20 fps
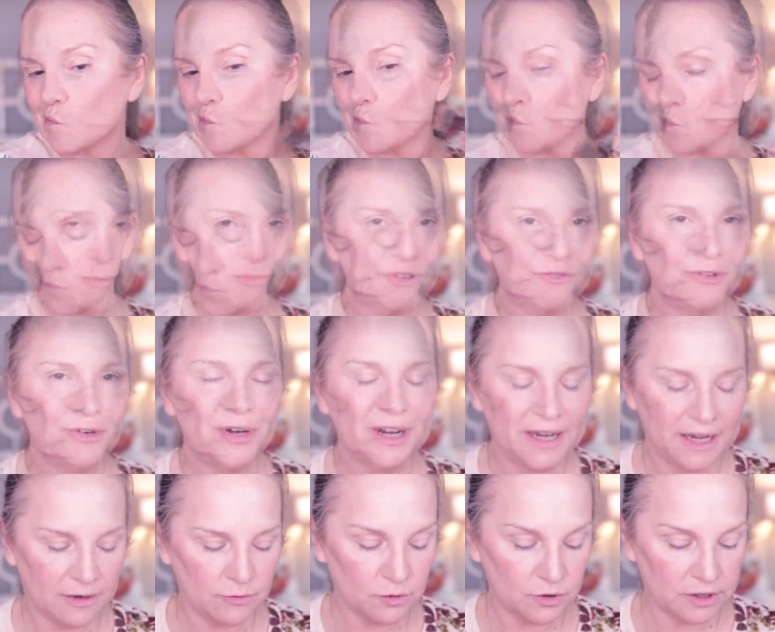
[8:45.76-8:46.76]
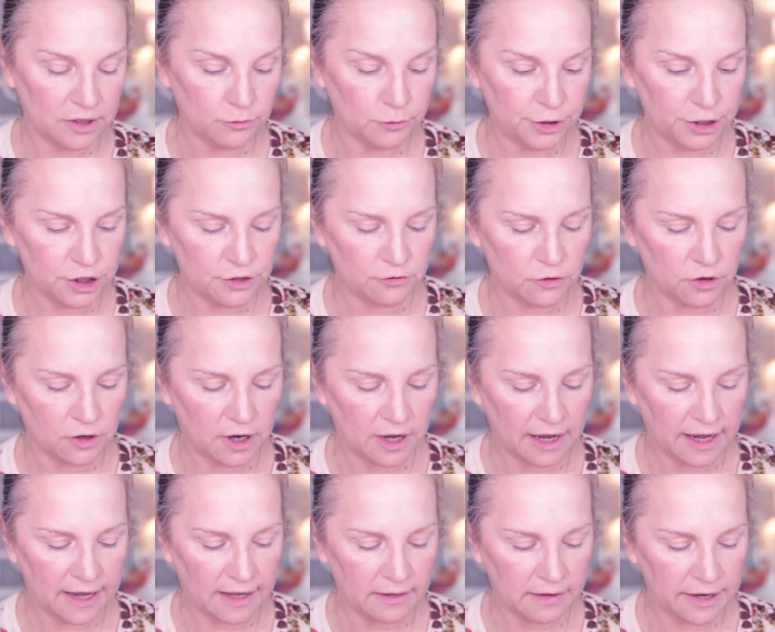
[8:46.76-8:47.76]
So before I really reach for a
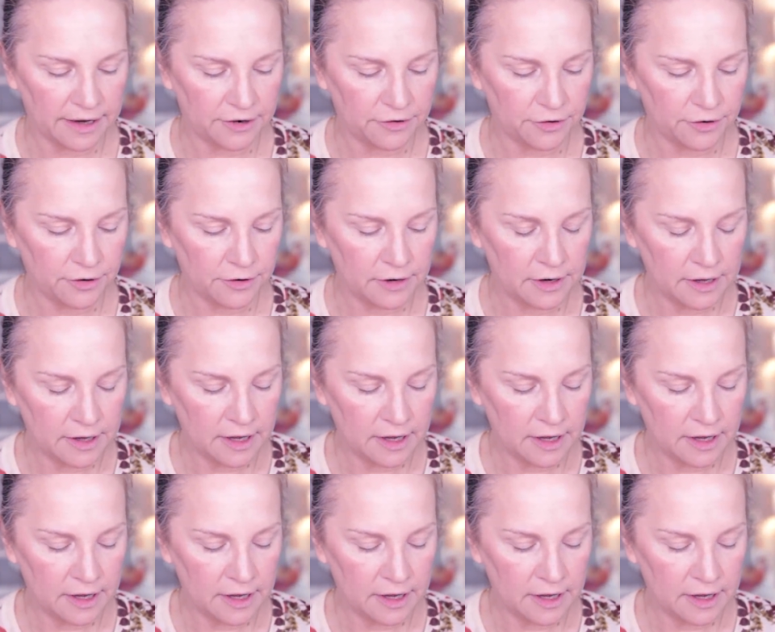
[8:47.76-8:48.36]
highlighter,